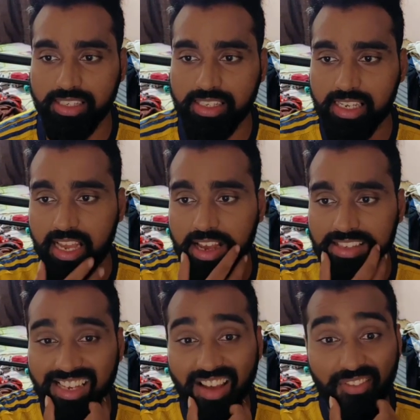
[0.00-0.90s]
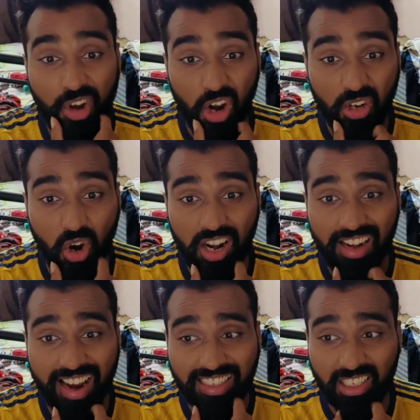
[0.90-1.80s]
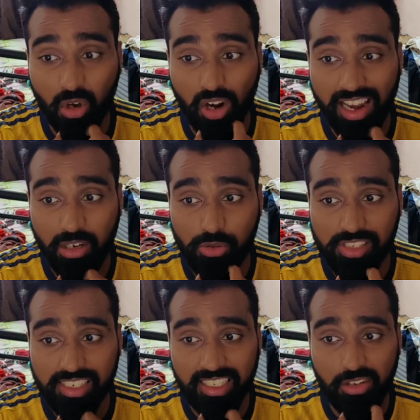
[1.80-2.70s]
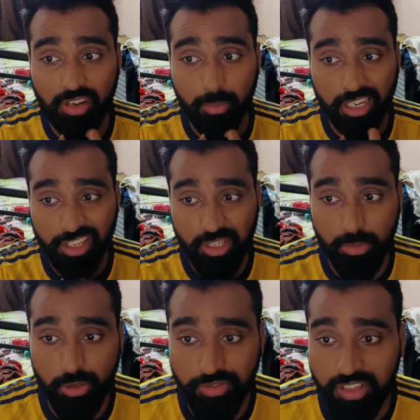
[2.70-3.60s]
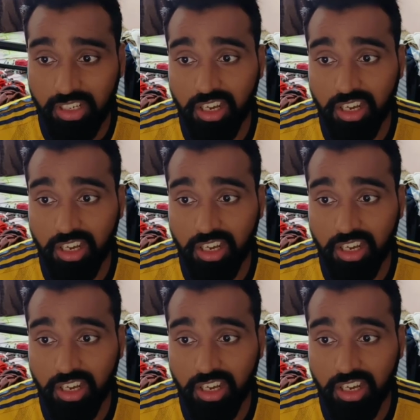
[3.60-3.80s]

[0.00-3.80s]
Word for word: He says Arsenal have not contacted Orlando City over a potential move